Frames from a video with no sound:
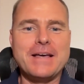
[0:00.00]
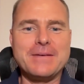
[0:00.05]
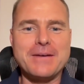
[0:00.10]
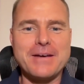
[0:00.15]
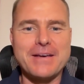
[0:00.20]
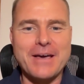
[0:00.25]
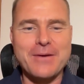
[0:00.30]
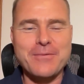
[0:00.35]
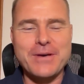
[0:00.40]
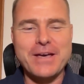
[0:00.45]

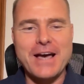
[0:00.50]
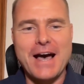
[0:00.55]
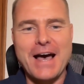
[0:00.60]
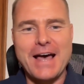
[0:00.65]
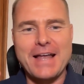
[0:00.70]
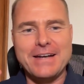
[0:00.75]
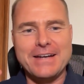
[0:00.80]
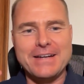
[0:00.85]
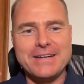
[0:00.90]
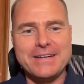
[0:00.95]
Okay.
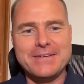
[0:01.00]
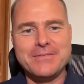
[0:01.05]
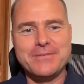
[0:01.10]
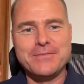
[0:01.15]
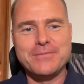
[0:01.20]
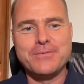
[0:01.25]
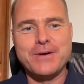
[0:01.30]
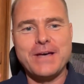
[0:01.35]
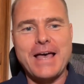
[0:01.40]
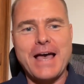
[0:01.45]

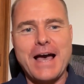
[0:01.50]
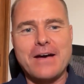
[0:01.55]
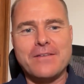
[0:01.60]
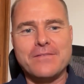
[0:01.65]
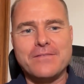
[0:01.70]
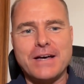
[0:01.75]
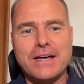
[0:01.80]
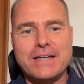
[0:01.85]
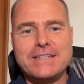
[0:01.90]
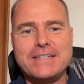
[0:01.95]
We
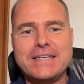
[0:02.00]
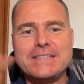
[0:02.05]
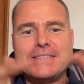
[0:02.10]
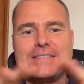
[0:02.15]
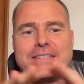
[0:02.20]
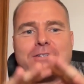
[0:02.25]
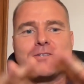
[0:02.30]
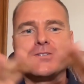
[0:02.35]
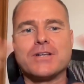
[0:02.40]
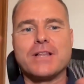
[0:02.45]
have a
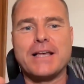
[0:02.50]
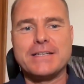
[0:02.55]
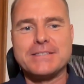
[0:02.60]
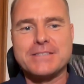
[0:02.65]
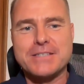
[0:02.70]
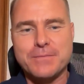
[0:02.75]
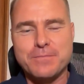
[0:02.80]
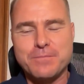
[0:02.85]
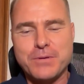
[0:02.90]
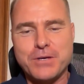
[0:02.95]

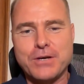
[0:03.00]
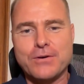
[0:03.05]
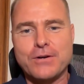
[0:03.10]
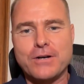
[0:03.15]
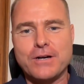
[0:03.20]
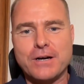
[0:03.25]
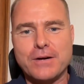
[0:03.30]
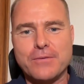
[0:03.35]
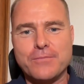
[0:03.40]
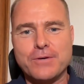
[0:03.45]
decentralized
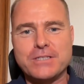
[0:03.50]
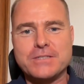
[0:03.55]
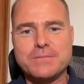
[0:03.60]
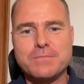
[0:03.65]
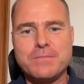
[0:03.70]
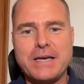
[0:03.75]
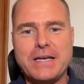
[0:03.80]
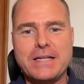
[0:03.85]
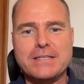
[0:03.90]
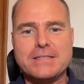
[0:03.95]
computer, which
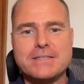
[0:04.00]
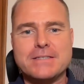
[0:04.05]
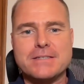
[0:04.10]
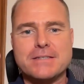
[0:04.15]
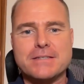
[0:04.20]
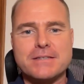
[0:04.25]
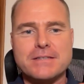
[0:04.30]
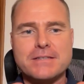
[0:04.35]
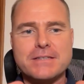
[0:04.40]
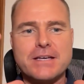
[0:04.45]
means
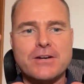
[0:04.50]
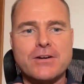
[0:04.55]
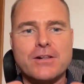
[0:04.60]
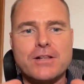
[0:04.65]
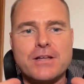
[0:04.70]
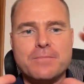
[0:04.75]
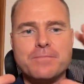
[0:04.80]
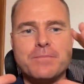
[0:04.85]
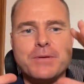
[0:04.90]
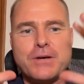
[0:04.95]
little
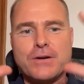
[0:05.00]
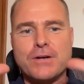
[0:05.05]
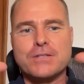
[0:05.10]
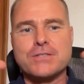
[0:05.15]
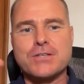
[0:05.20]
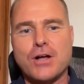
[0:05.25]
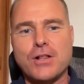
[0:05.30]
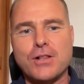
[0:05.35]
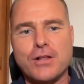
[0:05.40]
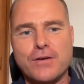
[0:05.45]
computers
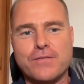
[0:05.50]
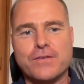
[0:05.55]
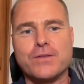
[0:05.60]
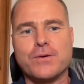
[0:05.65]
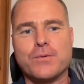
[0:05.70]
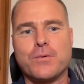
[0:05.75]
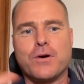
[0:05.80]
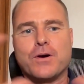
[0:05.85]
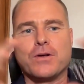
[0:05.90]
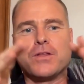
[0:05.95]
all over the
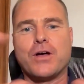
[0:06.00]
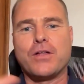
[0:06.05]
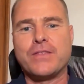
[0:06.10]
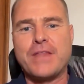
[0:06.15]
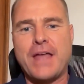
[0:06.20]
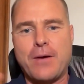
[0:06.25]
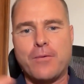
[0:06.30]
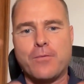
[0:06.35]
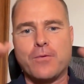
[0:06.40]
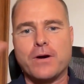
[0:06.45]
world, all
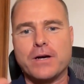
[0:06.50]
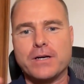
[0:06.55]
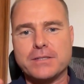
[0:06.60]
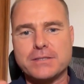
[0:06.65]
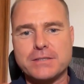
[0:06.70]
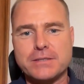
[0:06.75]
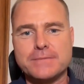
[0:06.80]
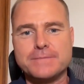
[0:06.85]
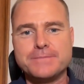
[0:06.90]
networked